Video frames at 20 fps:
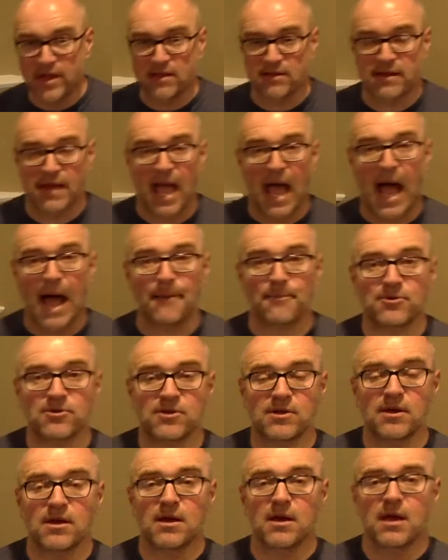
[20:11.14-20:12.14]
these
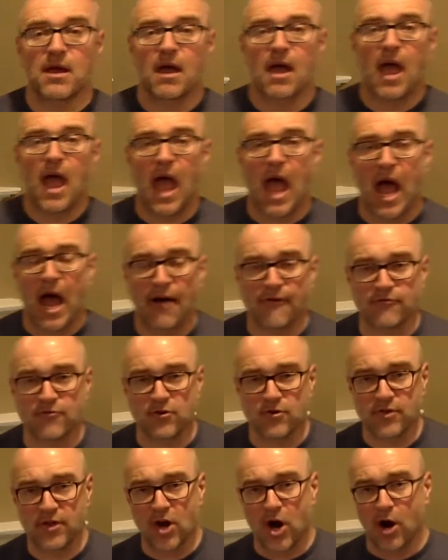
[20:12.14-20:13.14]
gaps
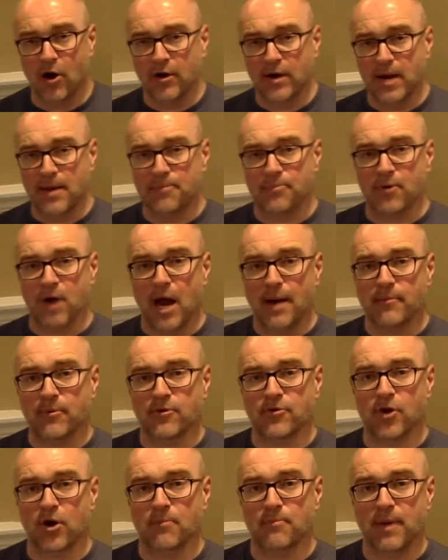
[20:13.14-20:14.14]
after the RNA
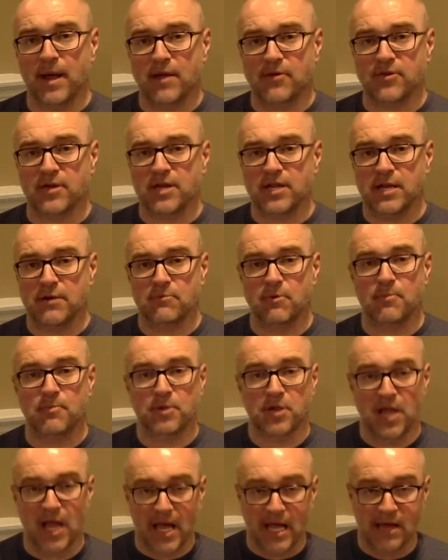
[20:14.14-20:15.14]
primers are basically
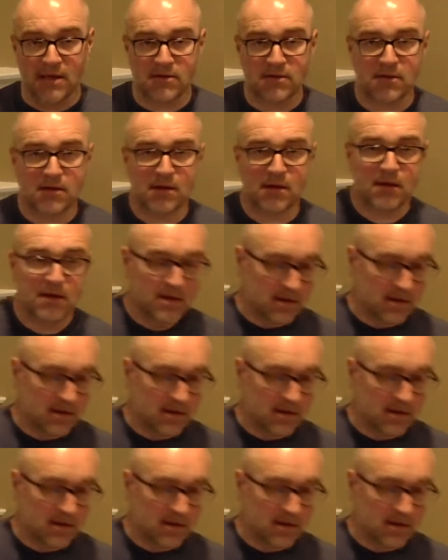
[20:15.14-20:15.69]
replaced